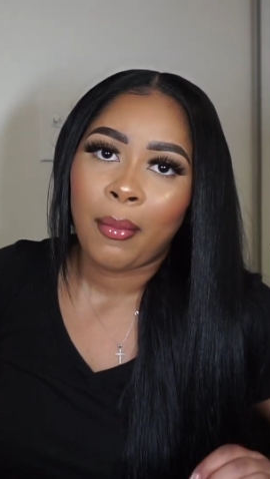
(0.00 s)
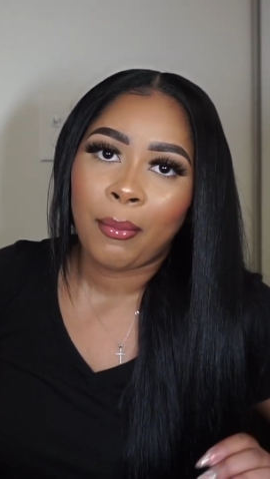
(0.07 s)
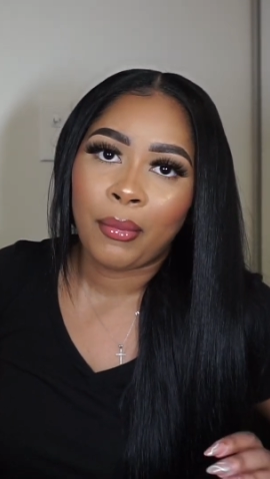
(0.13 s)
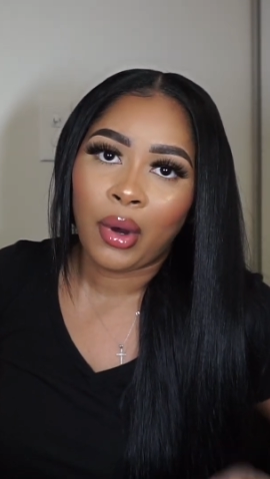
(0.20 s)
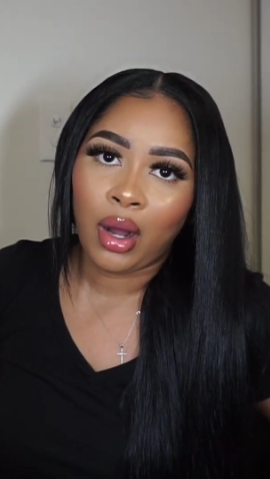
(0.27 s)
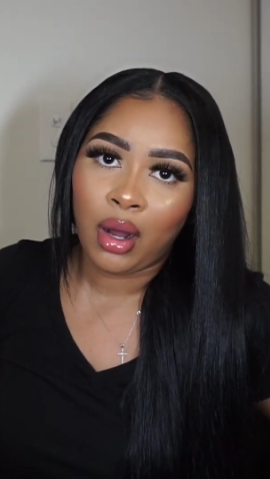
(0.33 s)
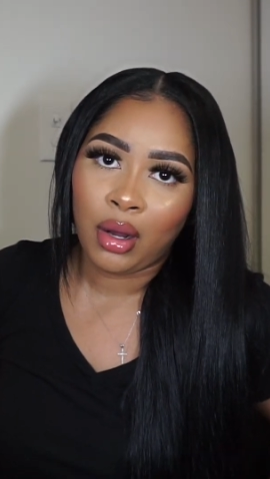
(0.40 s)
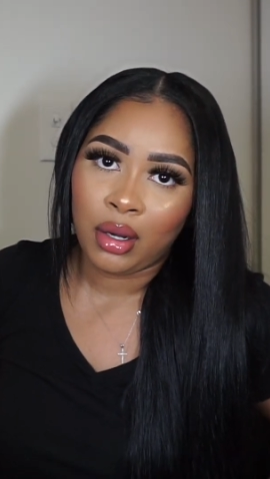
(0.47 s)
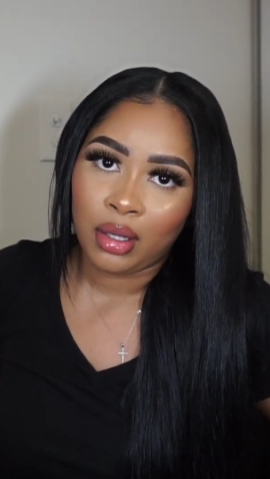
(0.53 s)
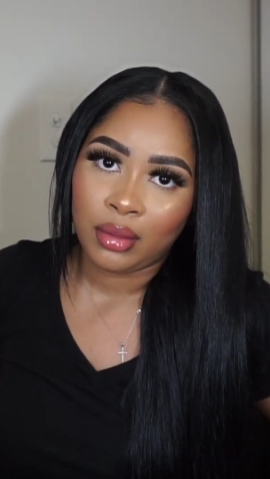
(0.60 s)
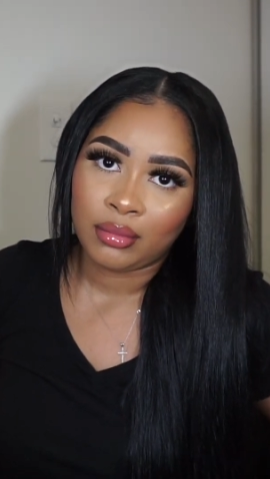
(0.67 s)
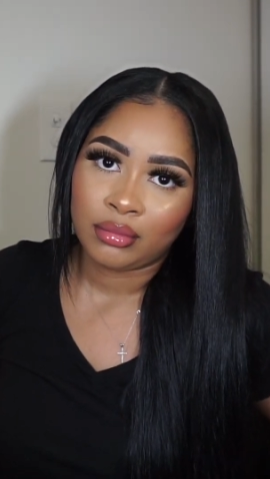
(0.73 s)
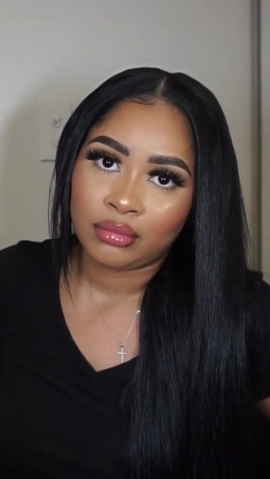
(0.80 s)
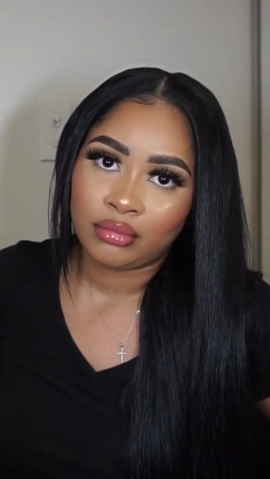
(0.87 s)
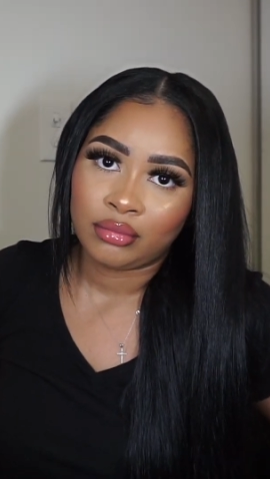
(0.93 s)

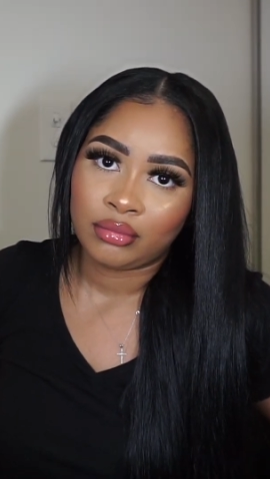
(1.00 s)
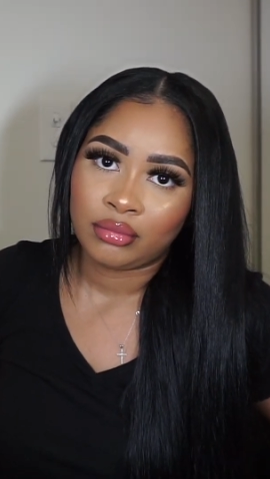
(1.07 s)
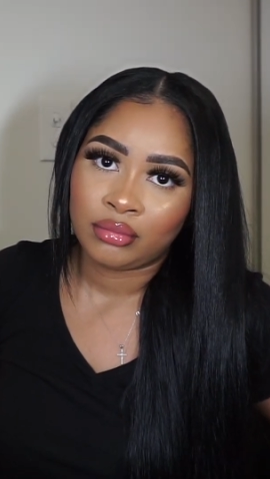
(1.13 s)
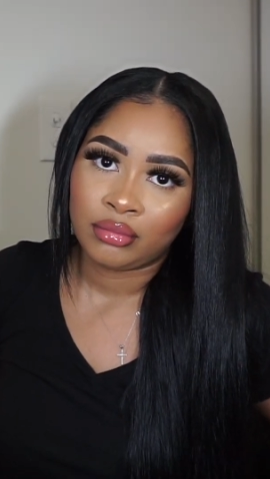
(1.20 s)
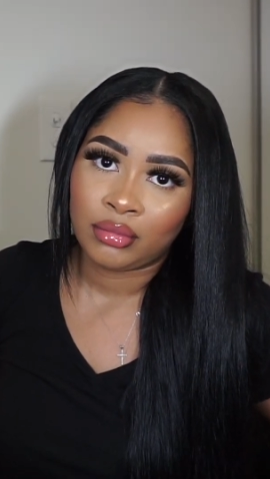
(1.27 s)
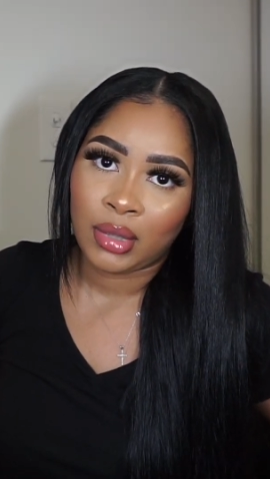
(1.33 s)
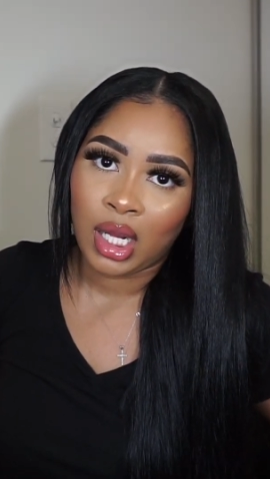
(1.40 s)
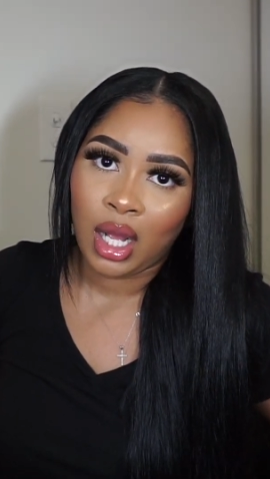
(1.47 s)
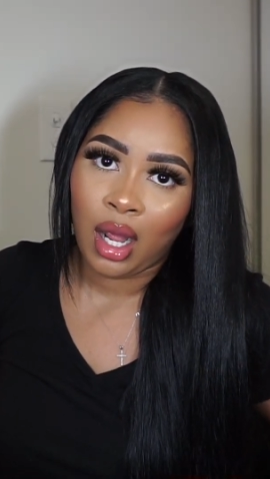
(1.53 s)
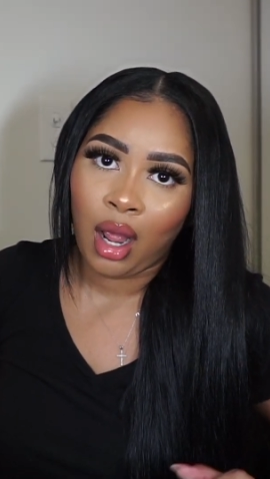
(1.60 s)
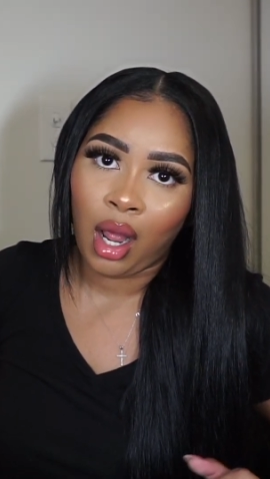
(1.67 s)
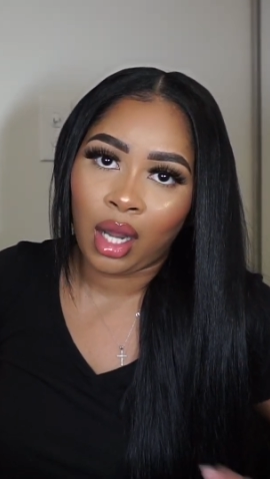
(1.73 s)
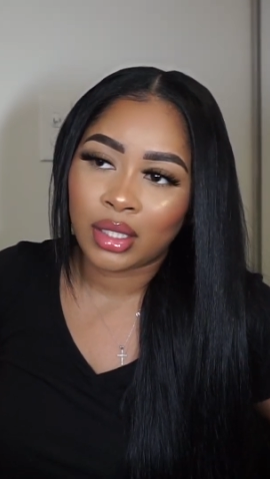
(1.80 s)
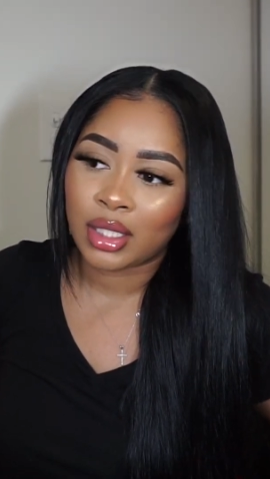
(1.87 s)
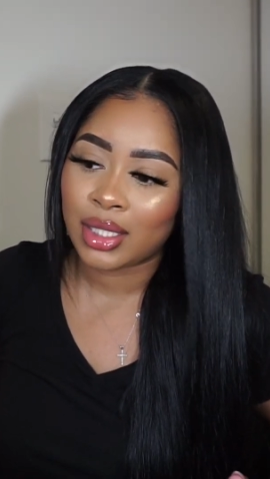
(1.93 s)
bomb.
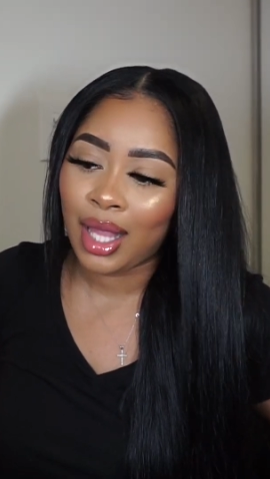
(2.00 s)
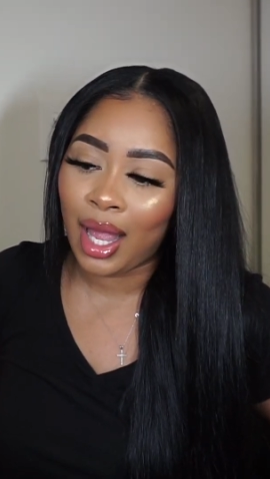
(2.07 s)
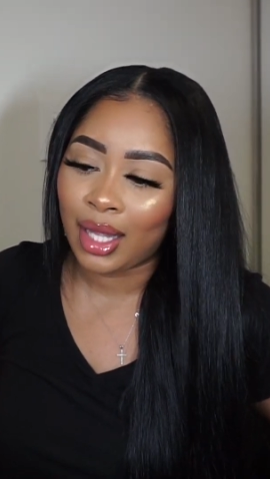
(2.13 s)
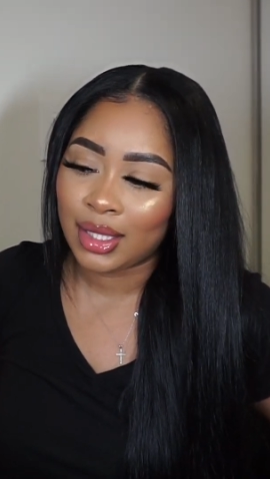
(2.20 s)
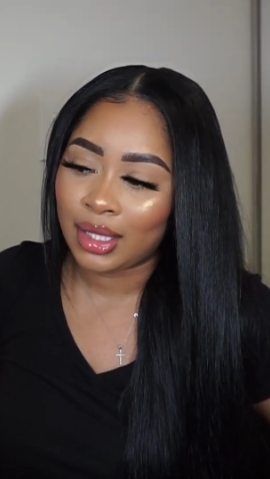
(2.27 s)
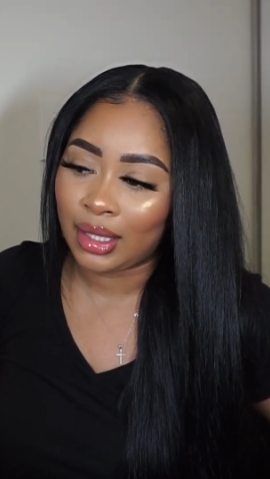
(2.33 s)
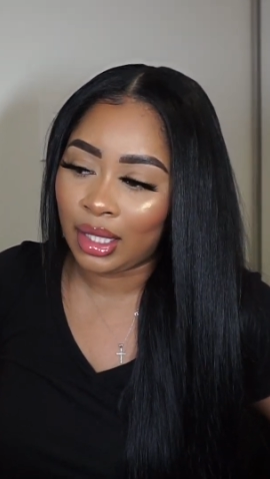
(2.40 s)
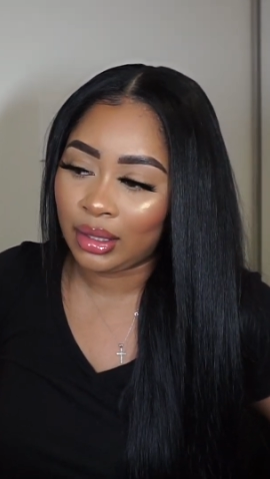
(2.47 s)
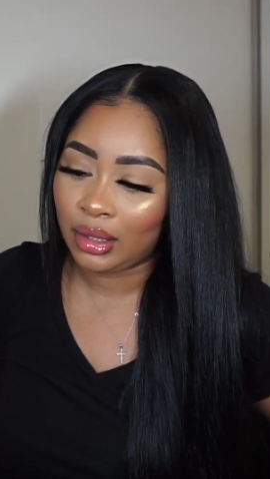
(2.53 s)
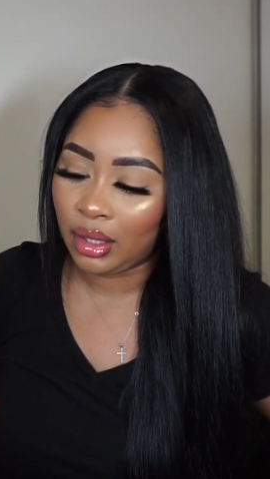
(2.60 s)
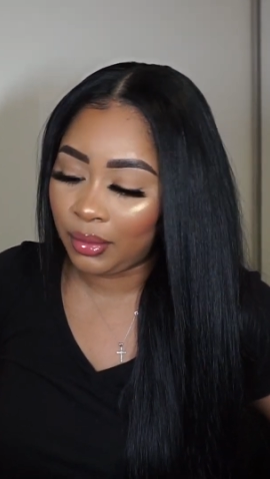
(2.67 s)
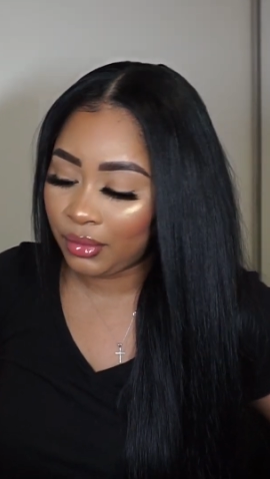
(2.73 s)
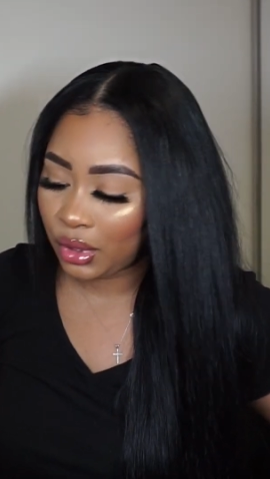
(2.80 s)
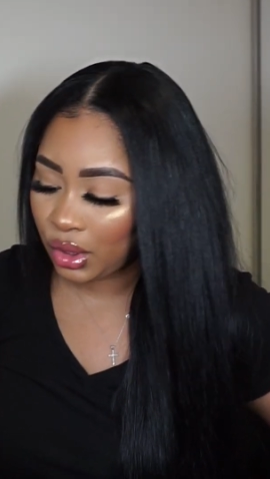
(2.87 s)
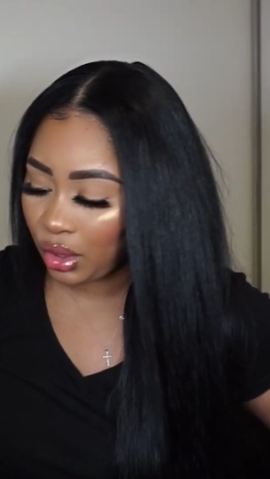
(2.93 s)
I just had to get
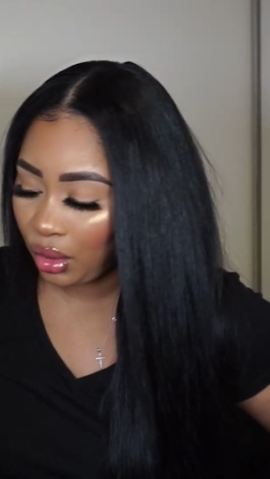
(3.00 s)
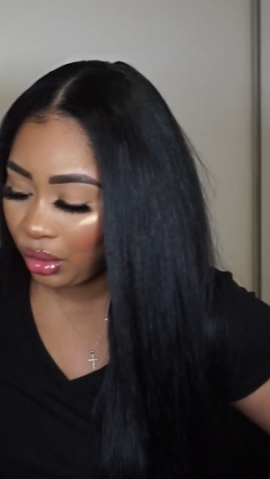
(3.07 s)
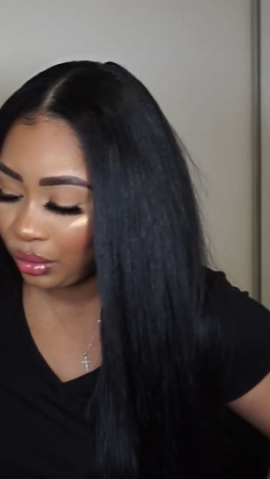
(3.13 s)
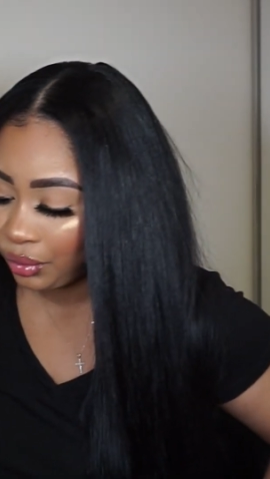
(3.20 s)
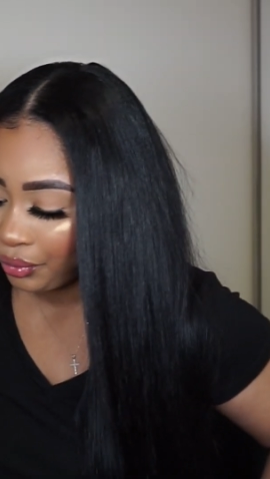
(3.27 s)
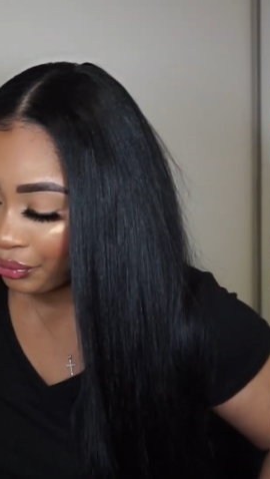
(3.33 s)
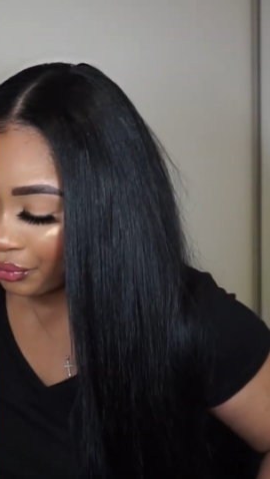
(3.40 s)
them. So